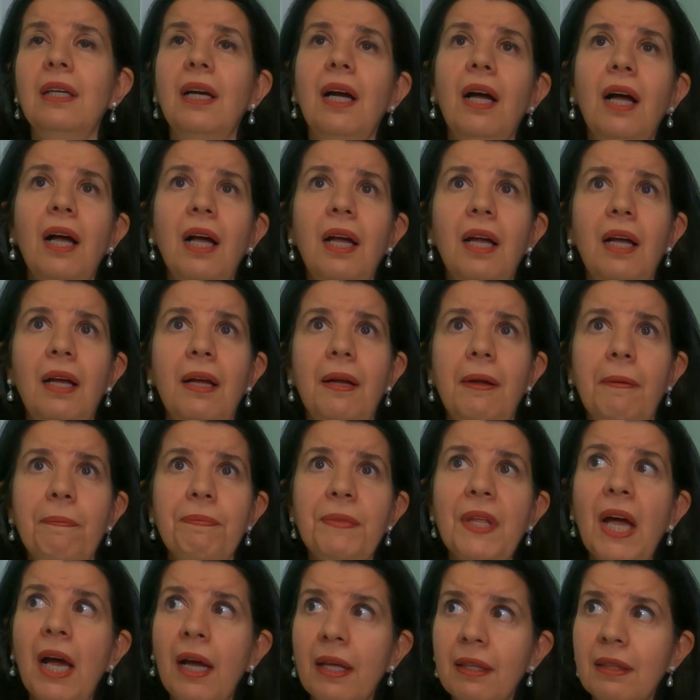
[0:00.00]

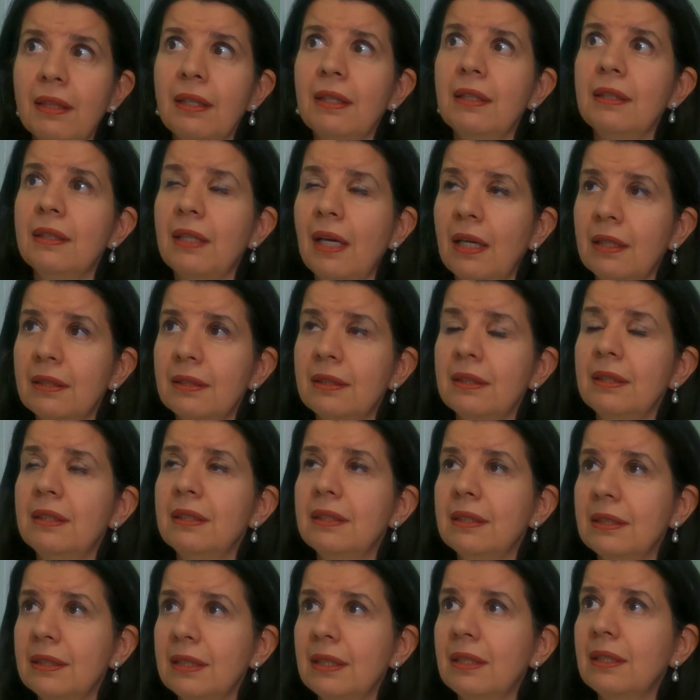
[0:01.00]
I think that it
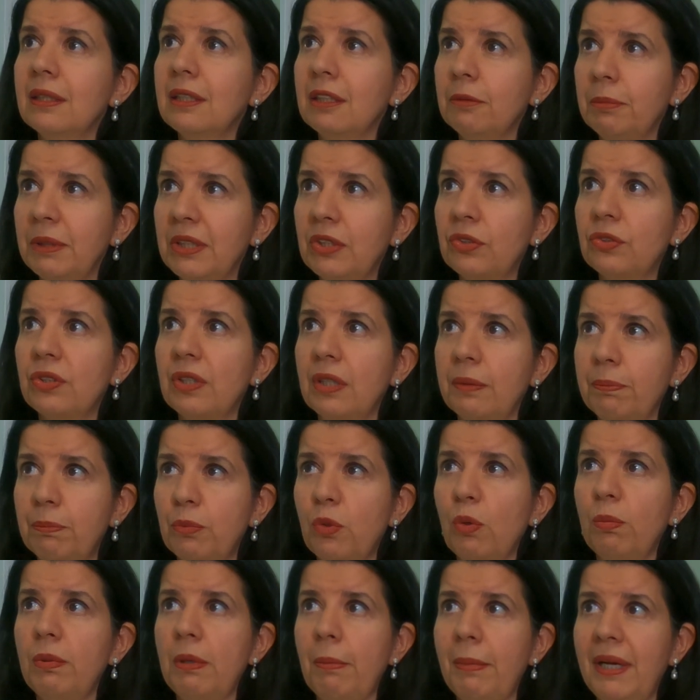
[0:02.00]
is a little bit
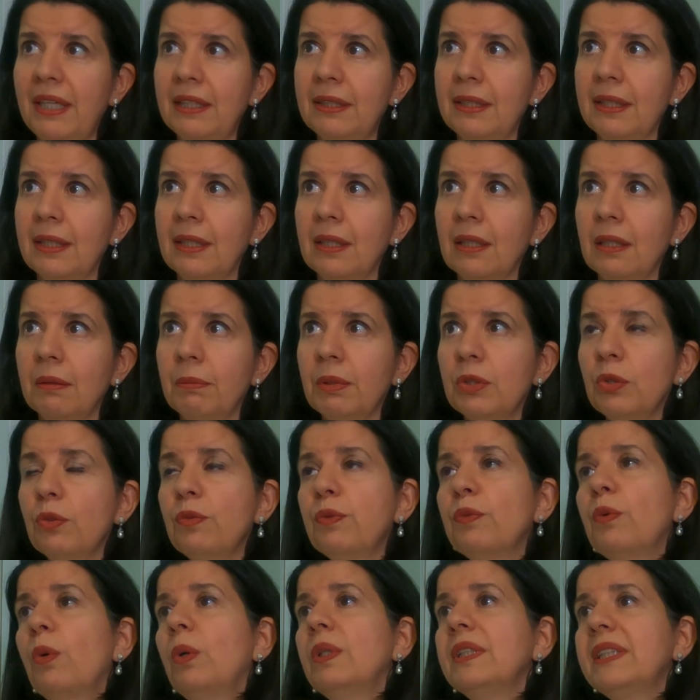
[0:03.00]
problematic. But
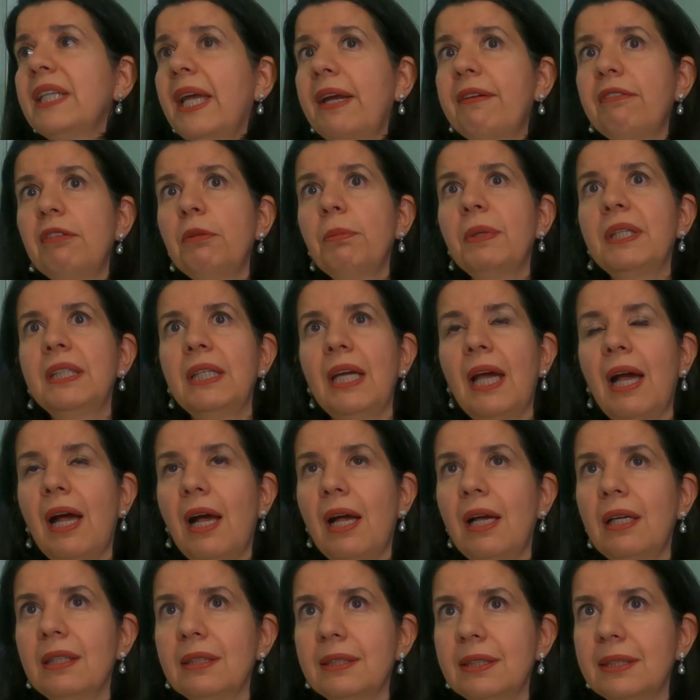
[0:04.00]
of course, everybody
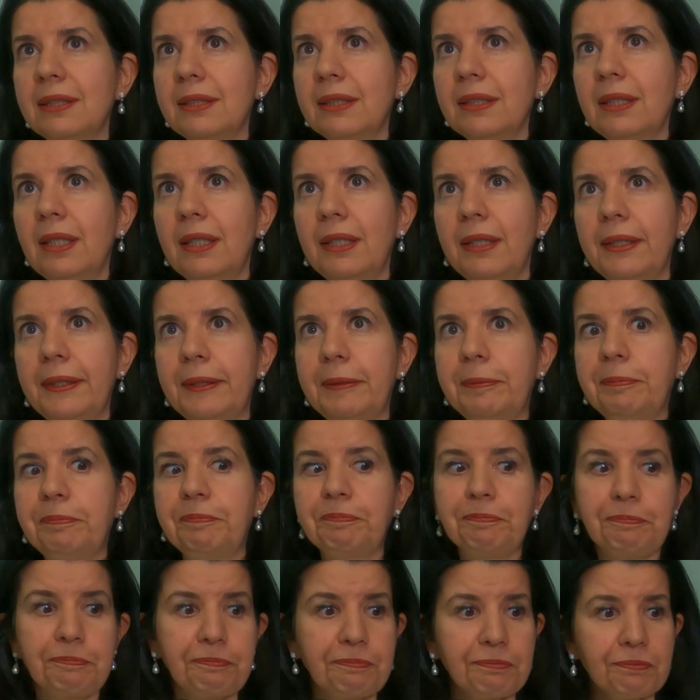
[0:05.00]
has
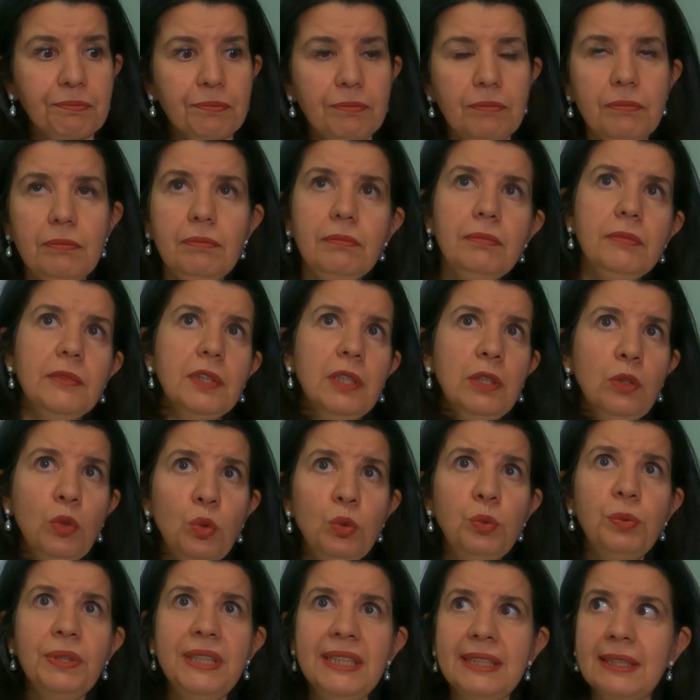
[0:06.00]

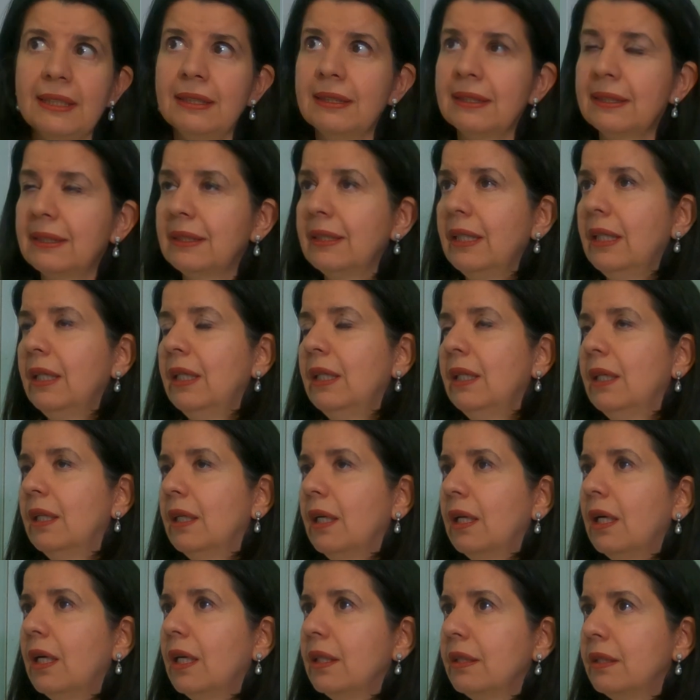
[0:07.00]
good reasons.
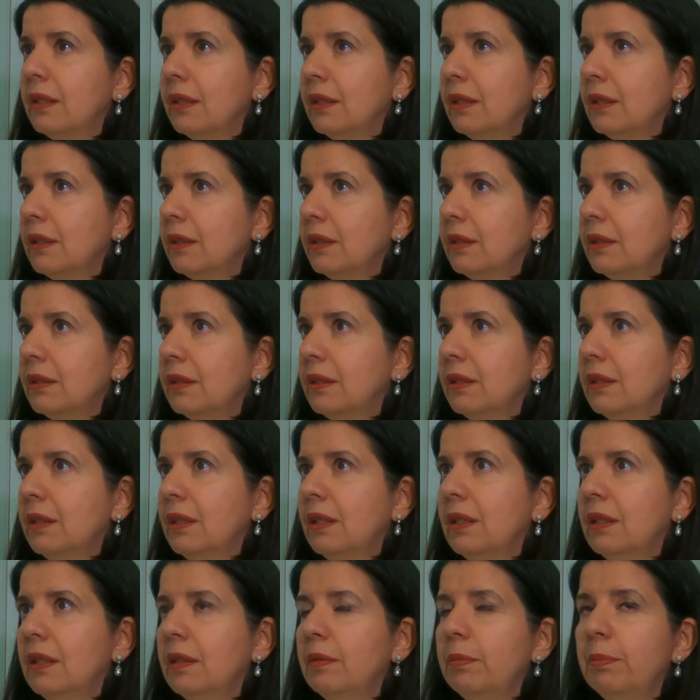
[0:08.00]
Other
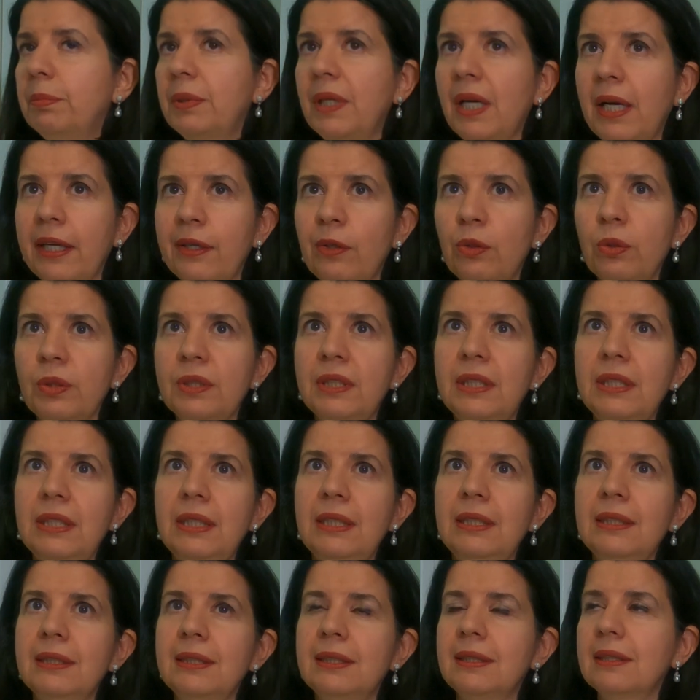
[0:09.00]

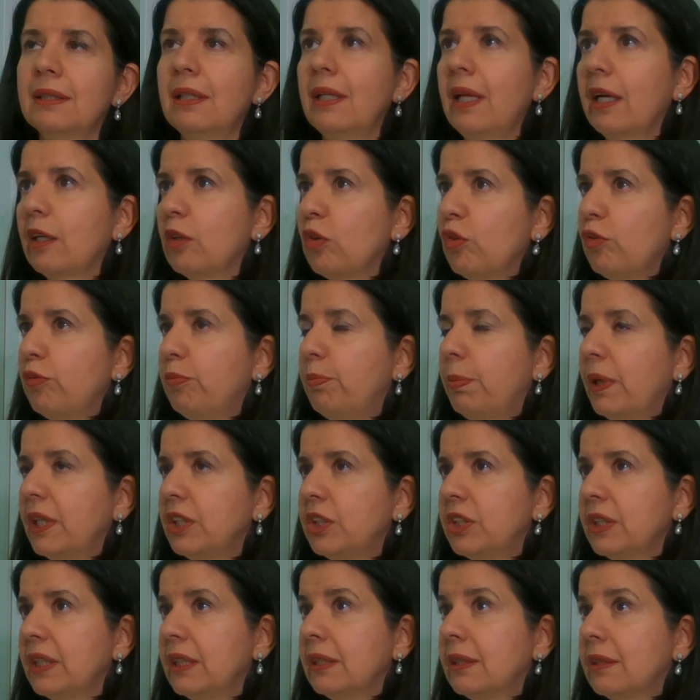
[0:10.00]
priorities, lack of
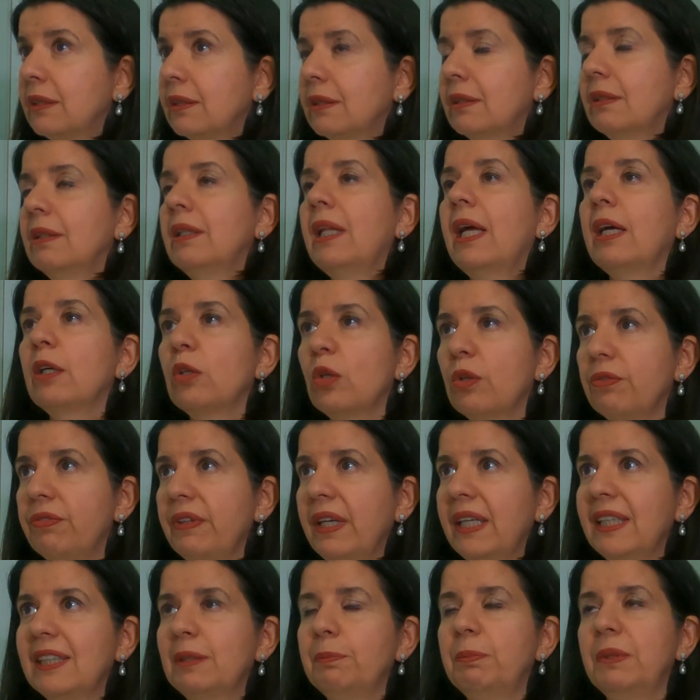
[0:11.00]
budget, lack of
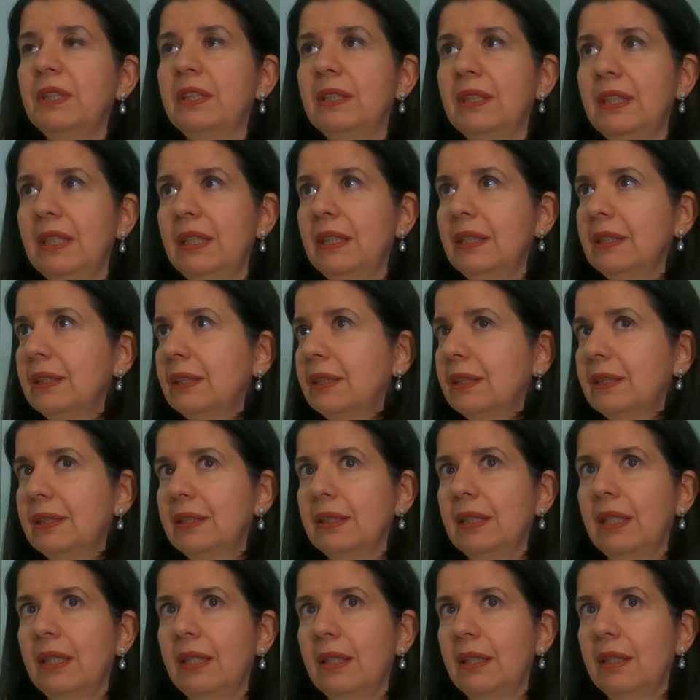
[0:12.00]
expertise,
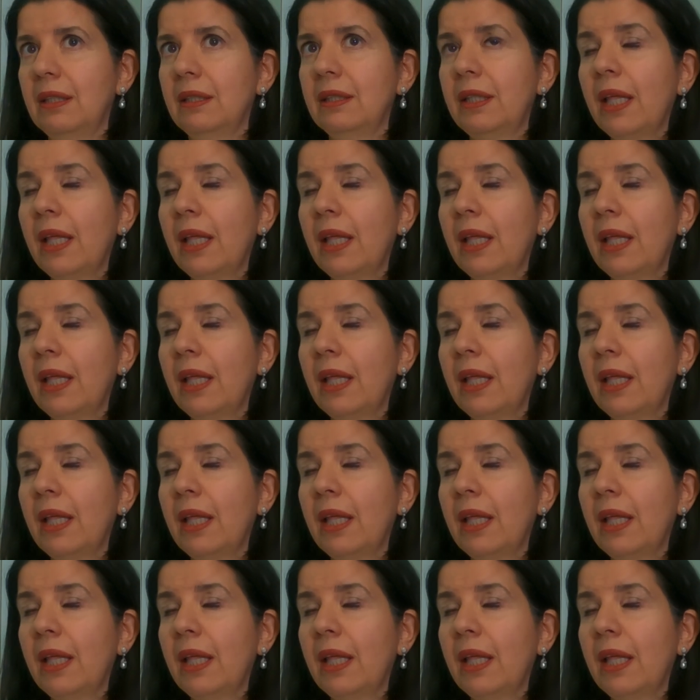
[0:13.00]
they